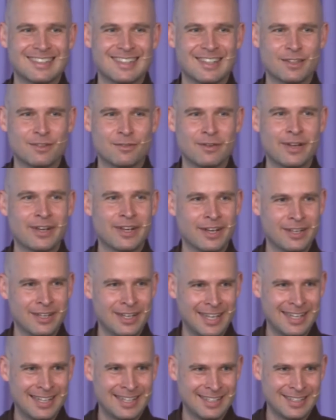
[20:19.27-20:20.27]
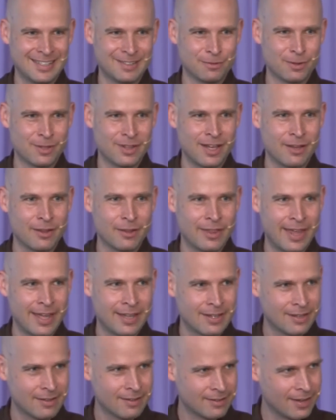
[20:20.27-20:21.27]
It's very unlikely without
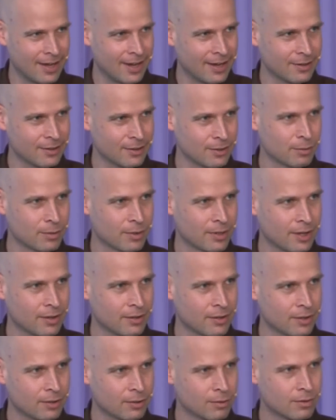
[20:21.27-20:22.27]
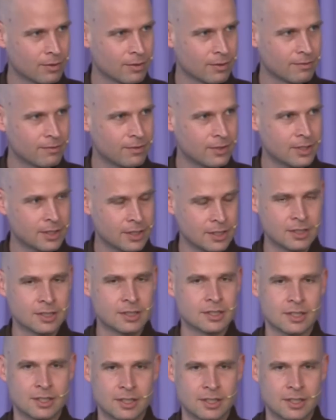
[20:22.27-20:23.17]
that desire, without those feelings.